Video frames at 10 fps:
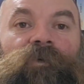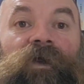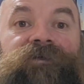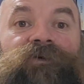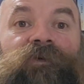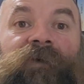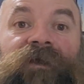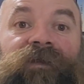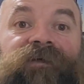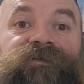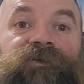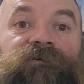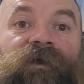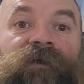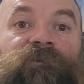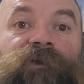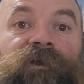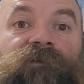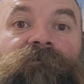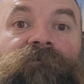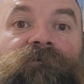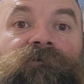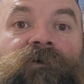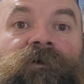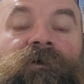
We actually went back last year and played through